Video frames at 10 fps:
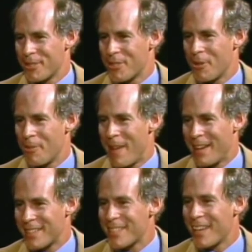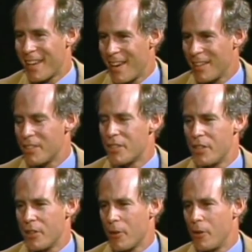or somatic psychology
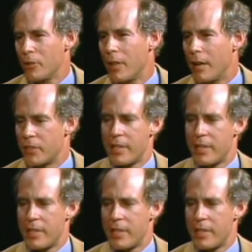in their own lives?